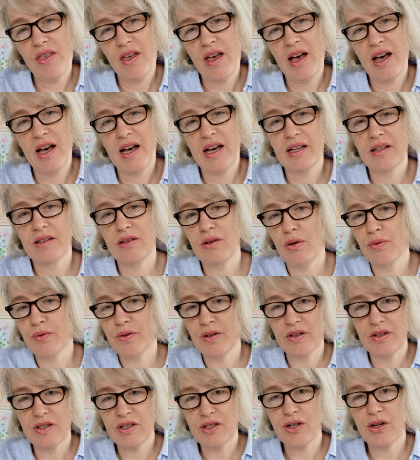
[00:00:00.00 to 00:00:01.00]
and
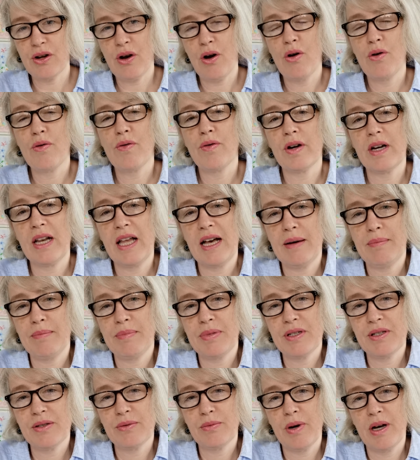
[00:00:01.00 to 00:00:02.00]
often there's an overlap
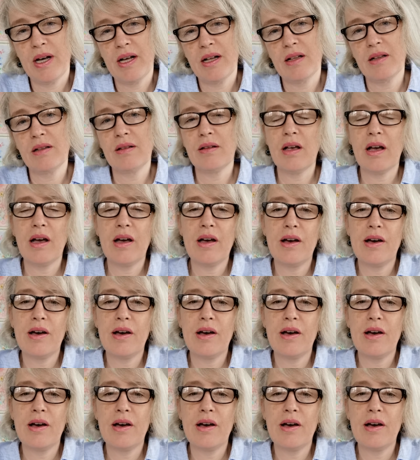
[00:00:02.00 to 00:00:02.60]
as well.